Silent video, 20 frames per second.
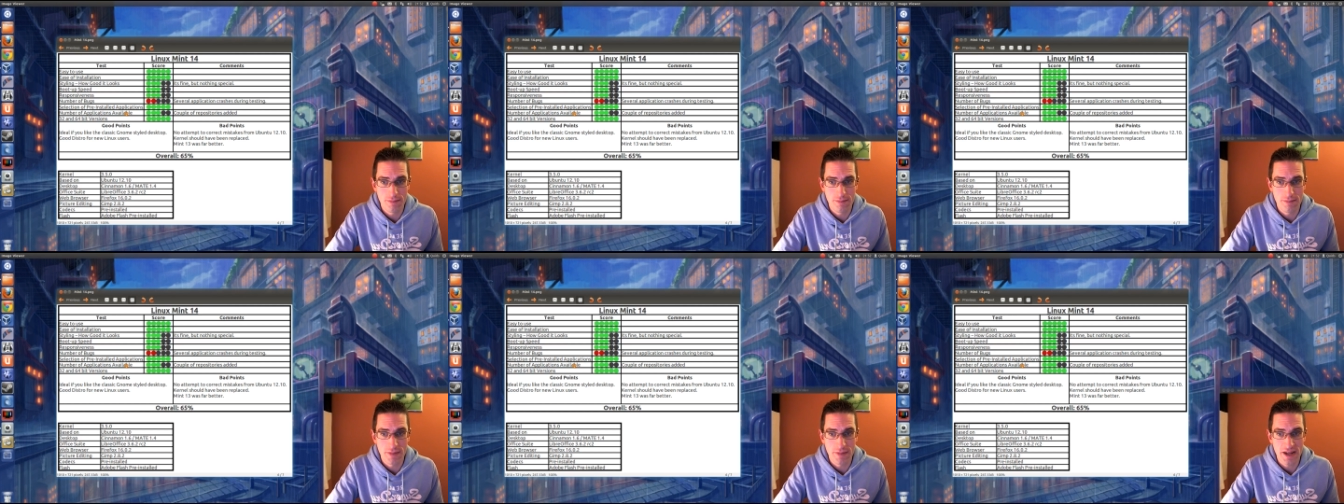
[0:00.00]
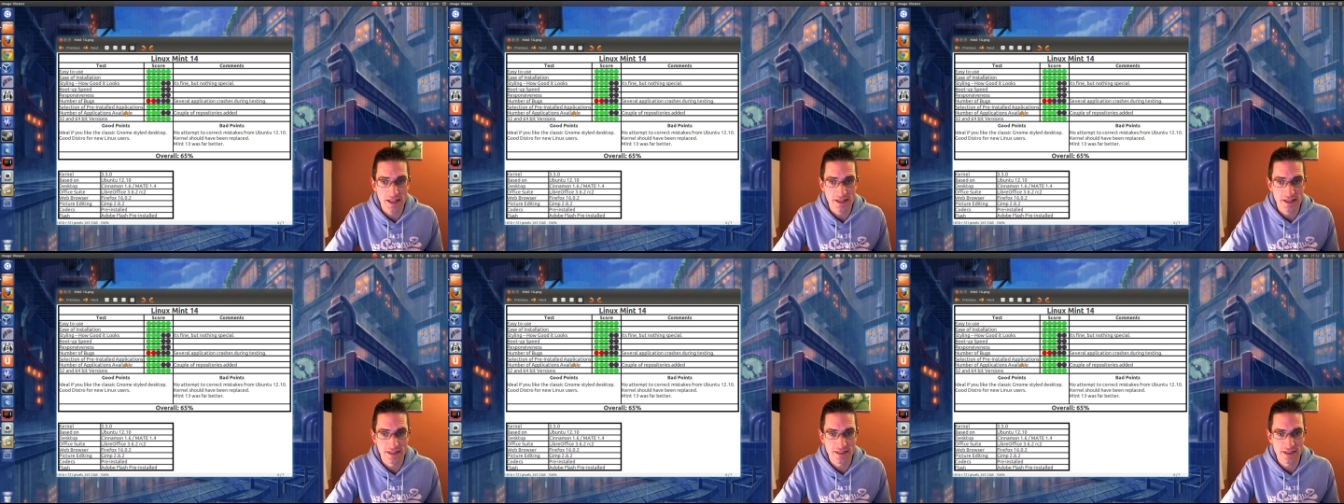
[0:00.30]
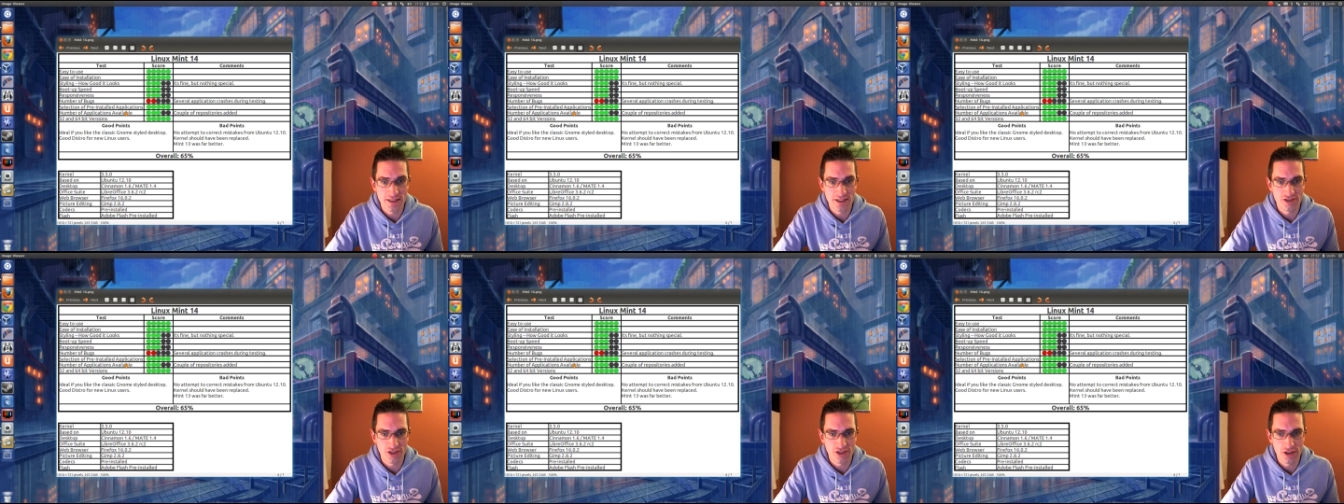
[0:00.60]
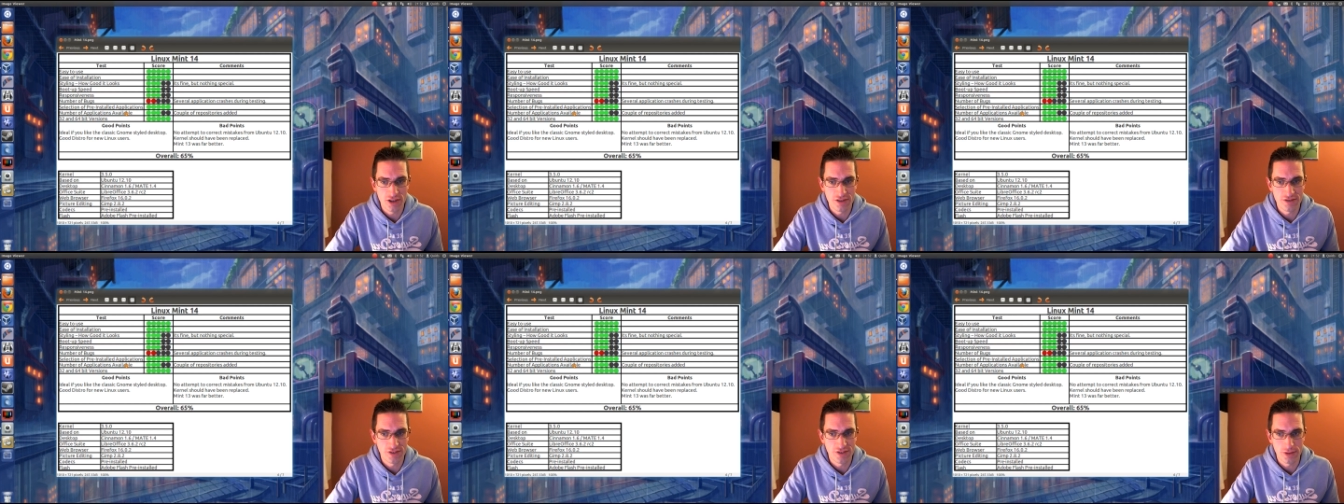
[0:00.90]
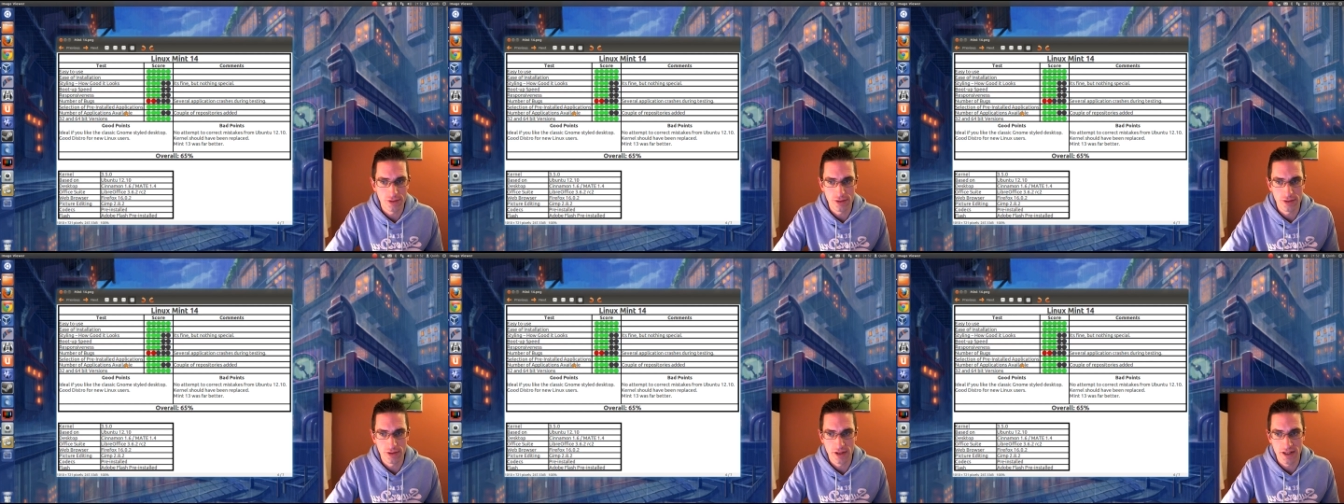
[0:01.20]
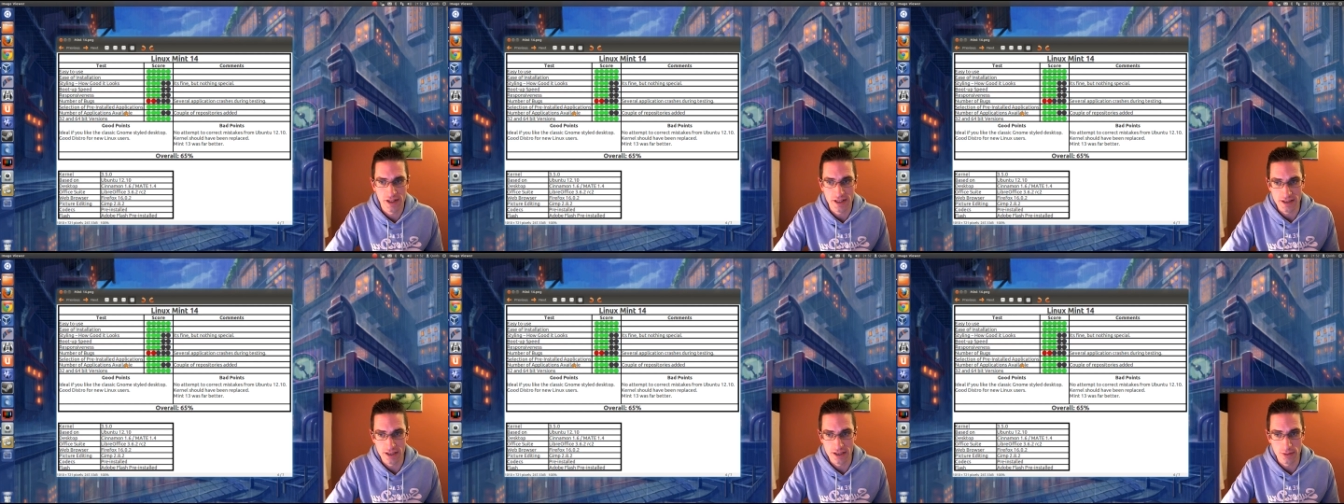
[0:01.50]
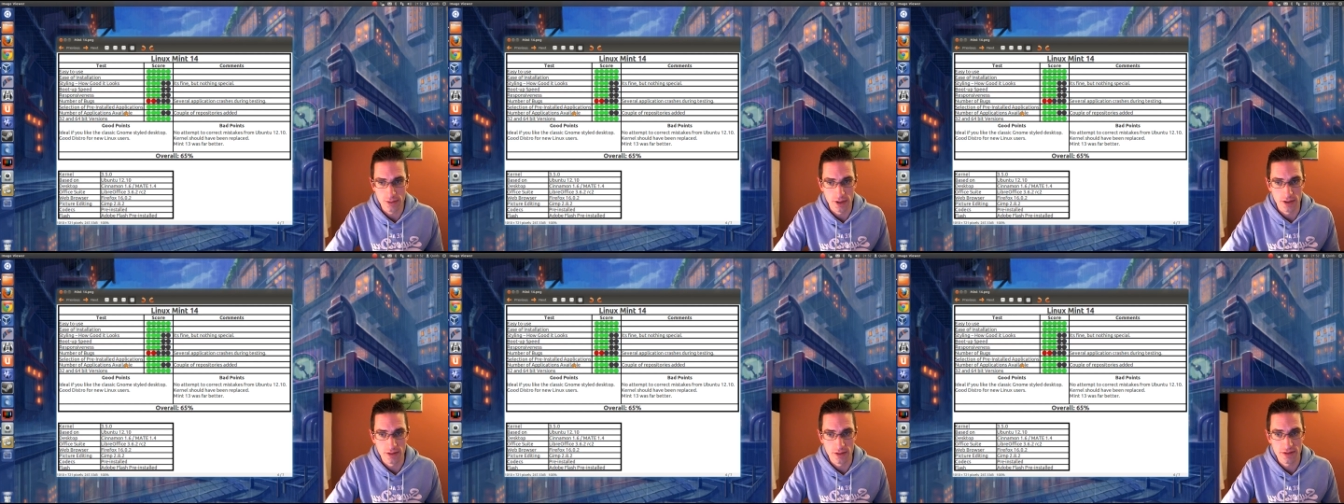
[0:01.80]
making the distro for like new
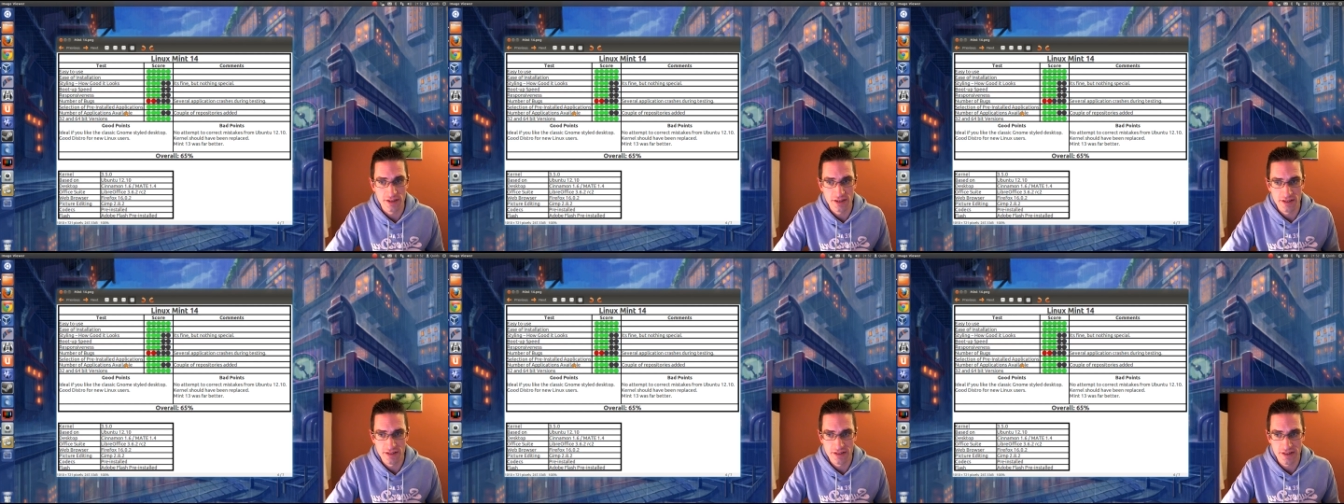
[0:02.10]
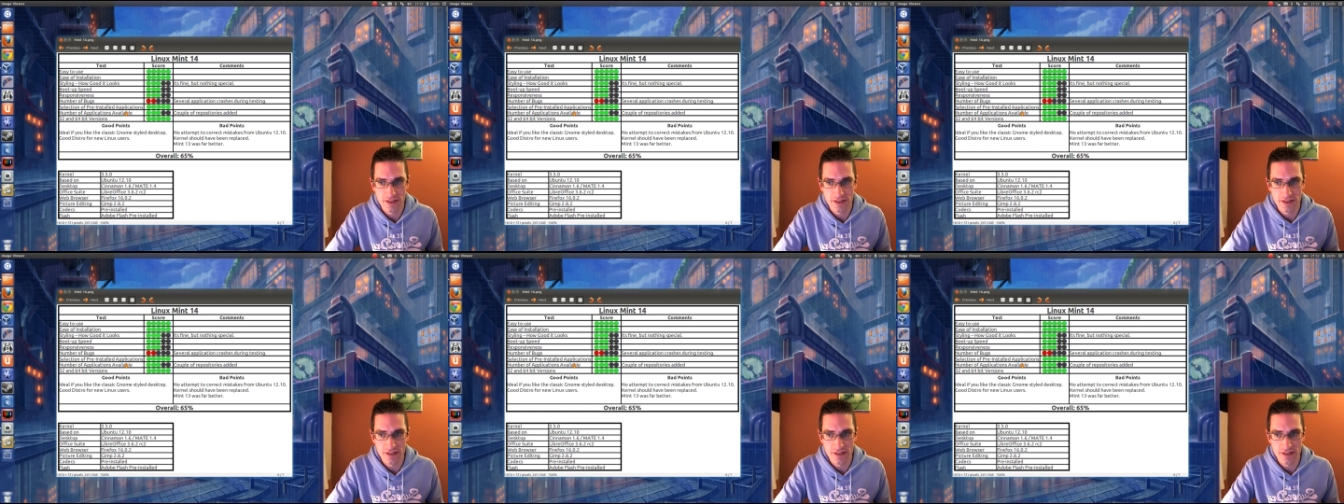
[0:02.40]
users,